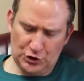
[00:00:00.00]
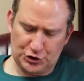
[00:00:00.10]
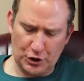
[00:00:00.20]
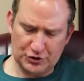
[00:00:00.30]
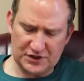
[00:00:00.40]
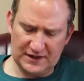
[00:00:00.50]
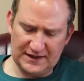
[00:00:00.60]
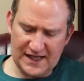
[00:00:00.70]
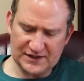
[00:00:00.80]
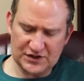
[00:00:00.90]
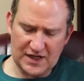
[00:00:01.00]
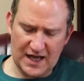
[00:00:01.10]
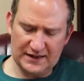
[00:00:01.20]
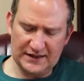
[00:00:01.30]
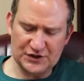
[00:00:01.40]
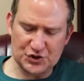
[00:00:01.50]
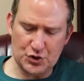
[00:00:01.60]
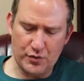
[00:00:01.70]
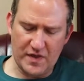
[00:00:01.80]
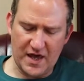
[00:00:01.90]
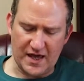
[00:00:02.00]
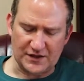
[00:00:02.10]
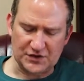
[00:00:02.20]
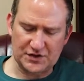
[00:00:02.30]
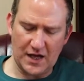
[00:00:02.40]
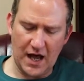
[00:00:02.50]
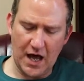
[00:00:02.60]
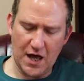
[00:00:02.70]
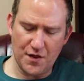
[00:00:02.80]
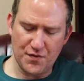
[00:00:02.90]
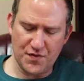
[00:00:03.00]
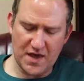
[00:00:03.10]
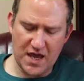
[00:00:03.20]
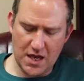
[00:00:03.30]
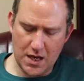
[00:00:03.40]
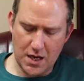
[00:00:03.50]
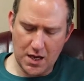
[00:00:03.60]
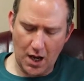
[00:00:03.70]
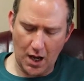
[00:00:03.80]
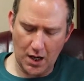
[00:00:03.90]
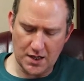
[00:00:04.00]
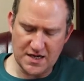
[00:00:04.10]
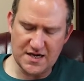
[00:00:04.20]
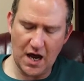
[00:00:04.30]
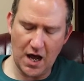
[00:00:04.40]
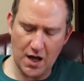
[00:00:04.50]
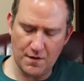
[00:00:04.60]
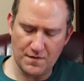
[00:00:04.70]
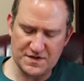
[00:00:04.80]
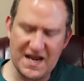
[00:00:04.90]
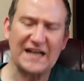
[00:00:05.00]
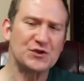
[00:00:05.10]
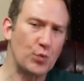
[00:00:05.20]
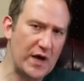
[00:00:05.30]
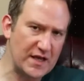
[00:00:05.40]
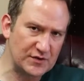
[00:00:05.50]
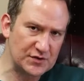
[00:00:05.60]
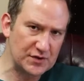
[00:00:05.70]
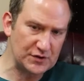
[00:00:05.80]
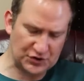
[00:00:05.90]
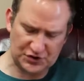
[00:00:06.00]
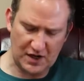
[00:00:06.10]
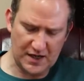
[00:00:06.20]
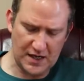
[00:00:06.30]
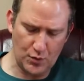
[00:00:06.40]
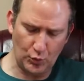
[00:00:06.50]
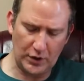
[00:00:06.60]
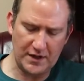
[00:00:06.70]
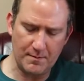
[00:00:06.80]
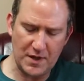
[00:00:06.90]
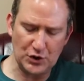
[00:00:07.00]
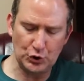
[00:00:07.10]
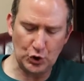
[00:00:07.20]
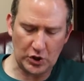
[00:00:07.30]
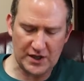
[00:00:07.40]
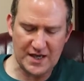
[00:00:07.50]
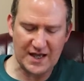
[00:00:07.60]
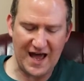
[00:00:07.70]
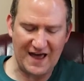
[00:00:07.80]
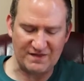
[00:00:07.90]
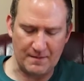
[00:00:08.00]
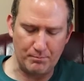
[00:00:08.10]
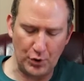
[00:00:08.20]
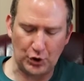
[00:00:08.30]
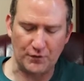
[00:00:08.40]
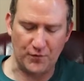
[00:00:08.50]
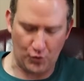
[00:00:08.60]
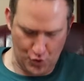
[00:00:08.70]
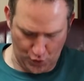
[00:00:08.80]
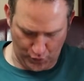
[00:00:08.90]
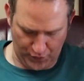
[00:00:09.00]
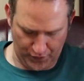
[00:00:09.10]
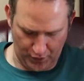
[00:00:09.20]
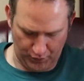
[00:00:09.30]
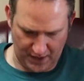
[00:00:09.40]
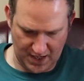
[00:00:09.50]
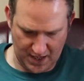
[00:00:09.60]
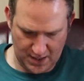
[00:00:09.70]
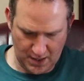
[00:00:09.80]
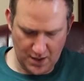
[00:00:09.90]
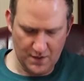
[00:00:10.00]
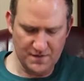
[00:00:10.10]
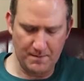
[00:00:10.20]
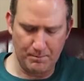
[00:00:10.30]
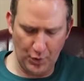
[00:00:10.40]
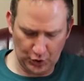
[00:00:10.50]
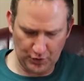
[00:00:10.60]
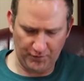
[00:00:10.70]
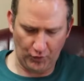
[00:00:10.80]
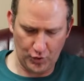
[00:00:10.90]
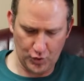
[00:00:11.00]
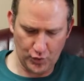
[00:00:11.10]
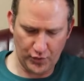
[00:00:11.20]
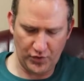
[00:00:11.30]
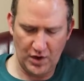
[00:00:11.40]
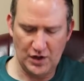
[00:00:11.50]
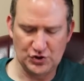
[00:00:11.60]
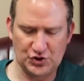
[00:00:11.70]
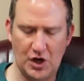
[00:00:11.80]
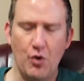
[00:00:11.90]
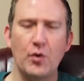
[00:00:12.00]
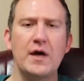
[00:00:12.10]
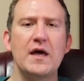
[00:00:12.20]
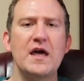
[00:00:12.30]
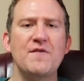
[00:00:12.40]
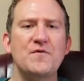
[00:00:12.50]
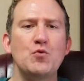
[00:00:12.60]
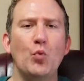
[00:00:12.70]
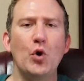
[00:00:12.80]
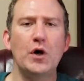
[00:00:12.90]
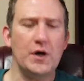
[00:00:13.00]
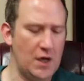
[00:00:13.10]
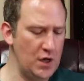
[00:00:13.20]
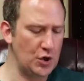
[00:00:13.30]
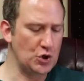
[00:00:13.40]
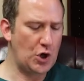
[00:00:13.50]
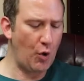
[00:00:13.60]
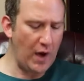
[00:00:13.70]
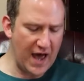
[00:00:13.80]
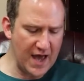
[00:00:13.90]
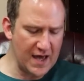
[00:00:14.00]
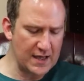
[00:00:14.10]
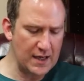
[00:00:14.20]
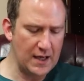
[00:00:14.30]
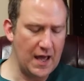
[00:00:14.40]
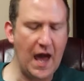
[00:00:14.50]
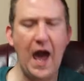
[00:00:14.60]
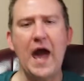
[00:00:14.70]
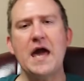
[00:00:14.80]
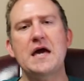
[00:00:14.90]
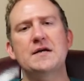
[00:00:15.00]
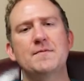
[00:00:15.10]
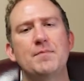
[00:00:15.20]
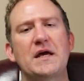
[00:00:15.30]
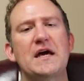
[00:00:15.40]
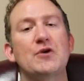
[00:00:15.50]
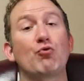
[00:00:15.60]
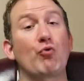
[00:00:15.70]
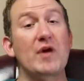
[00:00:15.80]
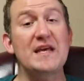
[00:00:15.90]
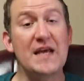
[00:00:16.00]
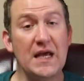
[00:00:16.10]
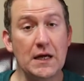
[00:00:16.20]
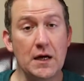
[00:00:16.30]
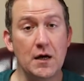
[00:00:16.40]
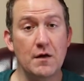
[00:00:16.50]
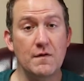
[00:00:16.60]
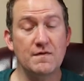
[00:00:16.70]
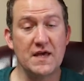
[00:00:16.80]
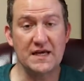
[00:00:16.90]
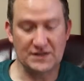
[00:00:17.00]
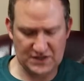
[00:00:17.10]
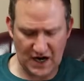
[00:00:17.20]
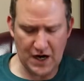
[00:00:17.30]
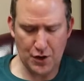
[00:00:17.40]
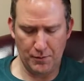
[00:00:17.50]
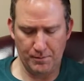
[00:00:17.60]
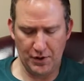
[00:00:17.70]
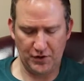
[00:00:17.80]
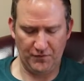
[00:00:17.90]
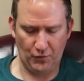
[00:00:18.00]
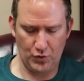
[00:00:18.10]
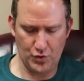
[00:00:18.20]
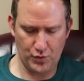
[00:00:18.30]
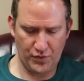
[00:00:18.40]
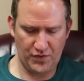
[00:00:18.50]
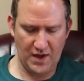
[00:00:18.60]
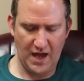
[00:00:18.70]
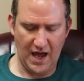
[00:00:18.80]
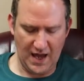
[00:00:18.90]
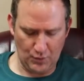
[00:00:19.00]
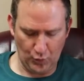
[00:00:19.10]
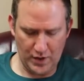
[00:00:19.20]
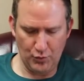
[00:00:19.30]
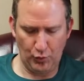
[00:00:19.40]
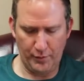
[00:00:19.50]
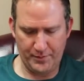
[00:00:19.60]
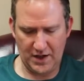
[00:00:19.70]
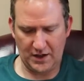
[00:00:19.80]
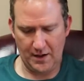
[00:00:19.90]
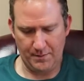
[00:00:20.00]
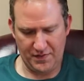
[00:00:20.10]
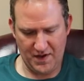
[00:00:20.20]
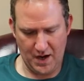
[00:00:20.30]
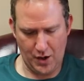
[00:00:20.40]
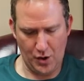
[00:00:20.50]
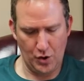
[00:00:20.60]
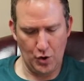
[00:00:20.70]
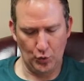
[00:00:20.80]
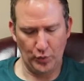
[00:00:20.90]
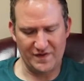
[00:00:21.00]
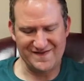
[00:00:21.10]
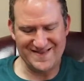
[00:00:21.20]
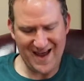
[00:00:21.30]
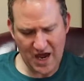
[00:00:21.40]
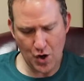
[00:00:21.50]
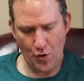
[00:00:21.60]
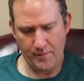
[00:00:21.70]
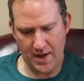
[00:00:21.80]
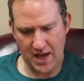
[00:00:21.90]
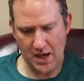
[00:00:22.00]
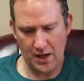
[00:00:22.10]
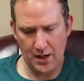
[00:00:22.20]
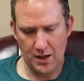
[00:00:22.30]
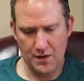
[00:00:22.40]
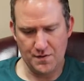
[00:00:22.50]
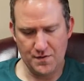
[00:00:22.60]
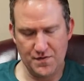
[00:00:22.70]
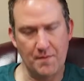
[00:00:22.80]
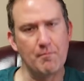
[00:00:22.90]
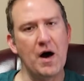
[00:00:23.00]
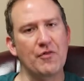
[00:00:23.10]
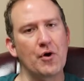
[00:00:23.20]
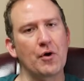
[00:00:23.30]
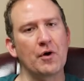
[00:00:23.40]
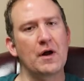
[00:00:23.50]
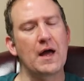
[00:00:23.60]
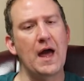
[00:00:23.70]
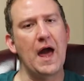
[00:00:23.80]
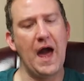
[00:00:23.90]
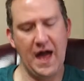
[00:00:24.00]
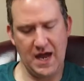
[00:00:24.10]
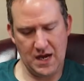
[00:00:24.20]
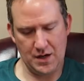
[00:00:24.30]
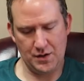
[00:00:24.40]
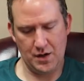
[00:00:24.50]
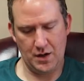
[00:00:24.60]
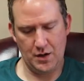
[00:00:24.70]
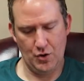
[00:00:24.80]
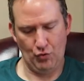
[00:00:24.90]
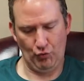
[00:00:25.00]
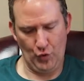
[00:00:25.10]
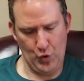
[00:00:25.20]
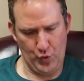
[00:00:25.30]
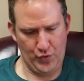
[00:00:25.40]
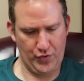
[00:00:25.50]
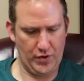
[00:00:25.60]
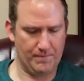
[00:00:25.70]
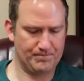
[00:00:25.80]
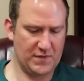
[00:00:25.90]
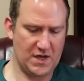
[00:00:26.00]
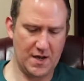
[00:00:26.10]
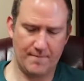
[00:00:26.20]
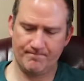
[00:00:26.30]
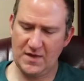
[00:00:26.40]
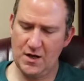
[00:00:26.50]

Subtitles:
Church, let's do this. The next week's study, we're going to be looking at the book of Ruth, okay? The book of Ruth. So, if you would, go ahead and begin reading the entire book of Ruth, and we will pick up there with Naomi, the mother, and Ruth, okay?